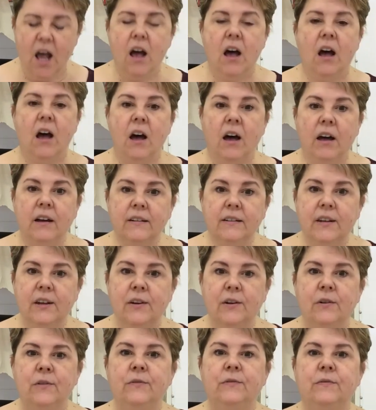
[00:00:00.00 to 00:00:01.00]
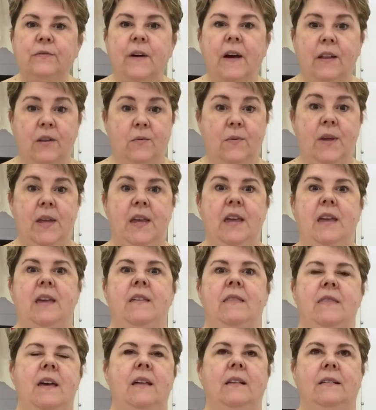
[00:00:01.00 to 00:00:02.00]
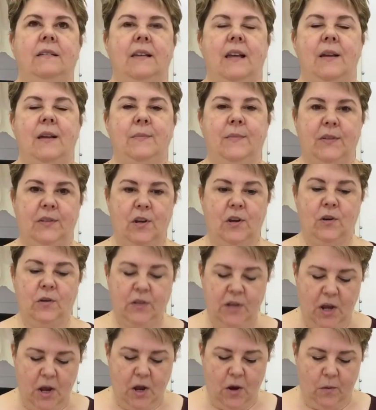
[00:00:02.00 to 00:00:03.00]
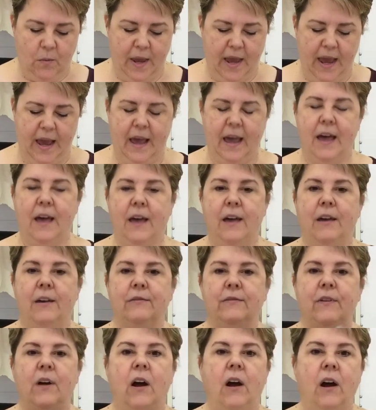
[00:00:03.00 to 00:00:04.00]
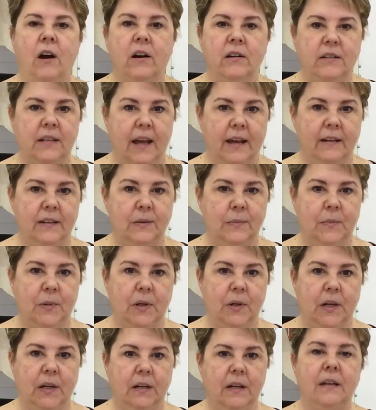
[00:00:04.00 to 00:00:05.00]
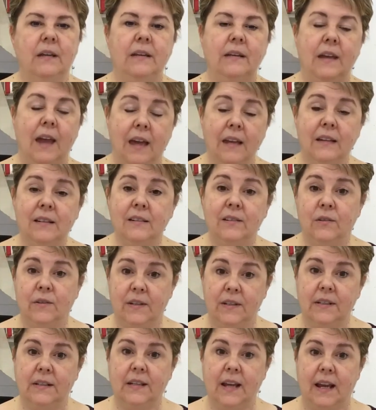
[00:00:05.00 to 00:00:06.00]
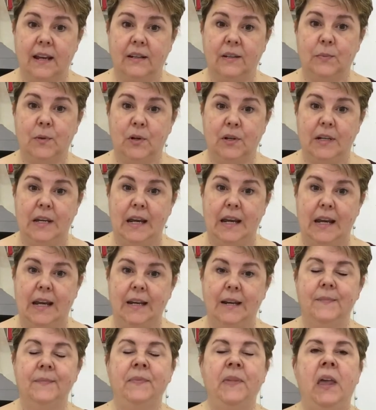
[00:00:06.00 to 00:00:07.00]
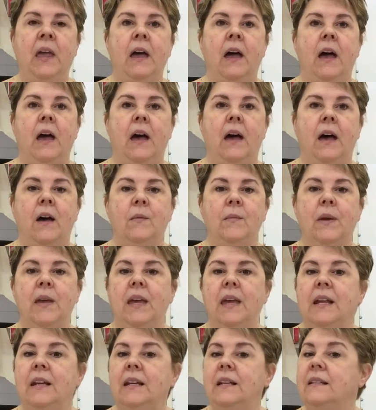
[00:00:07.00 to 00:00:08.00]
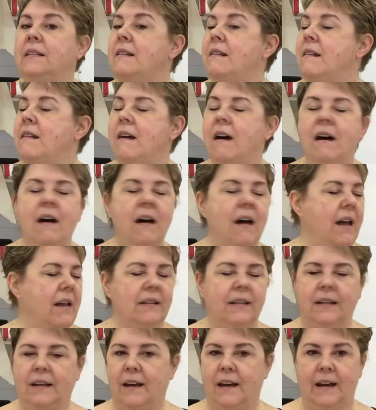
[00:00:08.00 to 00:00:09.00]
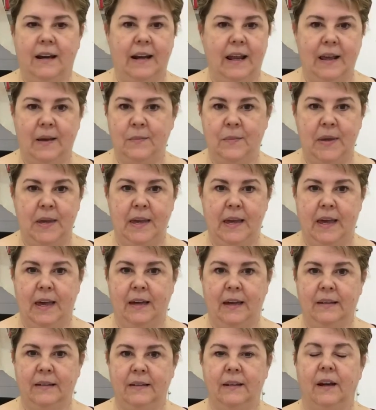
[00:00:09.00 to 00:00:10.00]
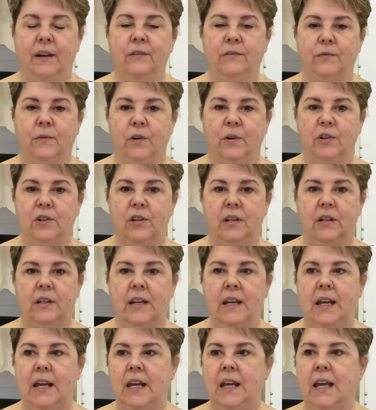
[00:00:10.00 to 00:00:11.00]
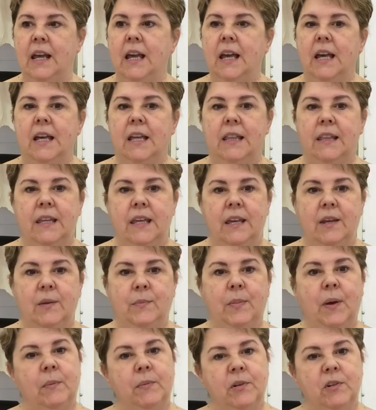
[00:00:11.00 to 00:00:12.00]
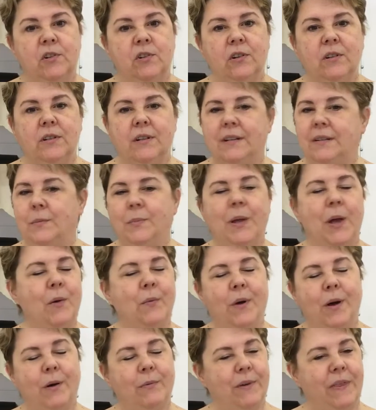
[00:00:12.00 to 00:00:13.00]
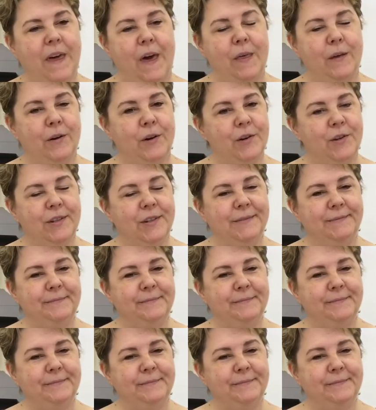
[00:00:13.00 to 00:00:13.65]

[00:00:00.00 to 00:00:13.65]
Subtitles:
Also, following in that same suit, we have our textbook. Yes, there is a textbook need. It is not on MBS. Unfortunately, the publisher doesn't play well with others,